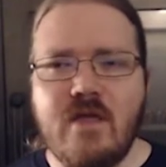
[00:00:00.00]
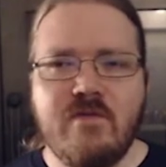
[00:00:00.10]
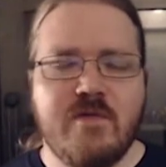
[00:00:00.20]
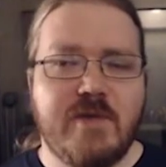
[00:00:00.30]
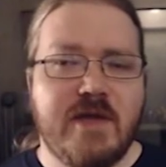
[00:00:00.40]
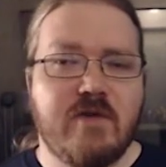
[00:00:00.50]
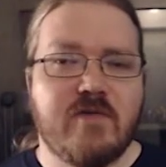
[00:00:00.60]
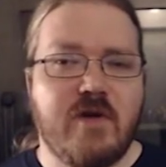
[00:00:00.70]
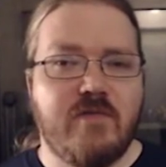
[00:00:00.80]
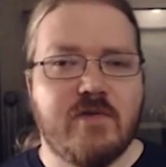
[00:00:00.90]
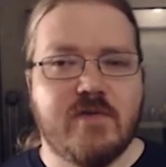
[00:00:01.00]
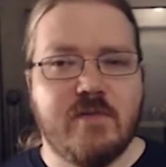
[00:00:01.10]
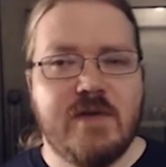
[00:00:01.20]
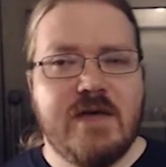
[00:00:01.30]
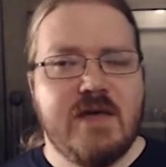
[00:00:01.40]
The players offered
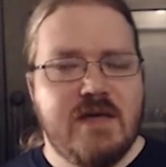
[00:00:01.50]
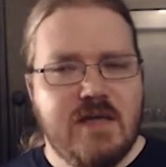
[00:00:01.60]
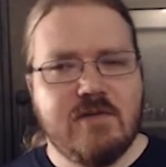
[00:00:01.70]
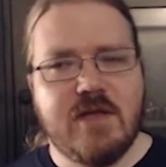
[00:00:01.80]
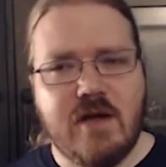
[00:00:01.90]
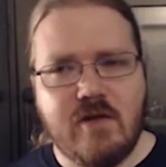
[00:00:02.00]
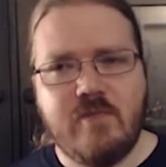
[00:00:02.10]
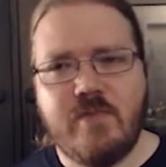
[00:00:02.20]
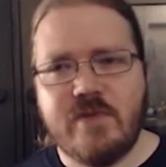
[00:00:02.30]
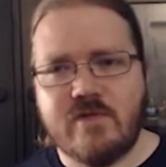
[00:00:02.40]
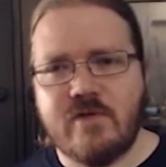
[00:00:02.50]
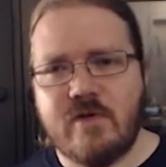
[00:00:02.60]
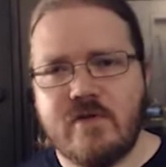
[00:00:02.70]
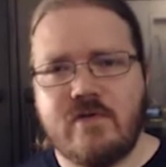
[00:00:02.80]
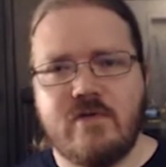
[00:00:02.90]
some healing help and
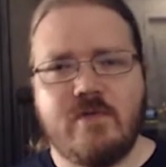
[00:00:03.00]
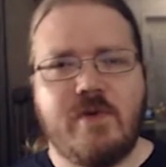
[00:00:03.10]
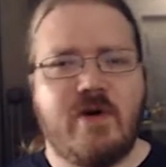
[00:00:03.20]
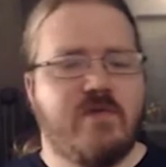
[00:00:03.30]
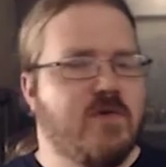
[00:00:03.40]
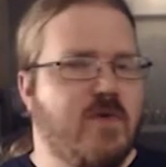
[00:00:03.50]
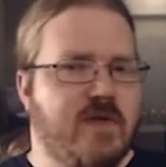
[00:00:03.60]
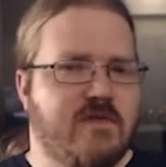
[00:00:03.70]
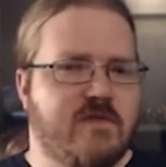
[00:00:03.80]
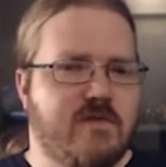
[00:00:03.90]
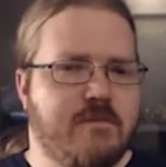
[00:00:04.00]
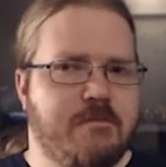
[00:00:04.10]
started to be offered quests.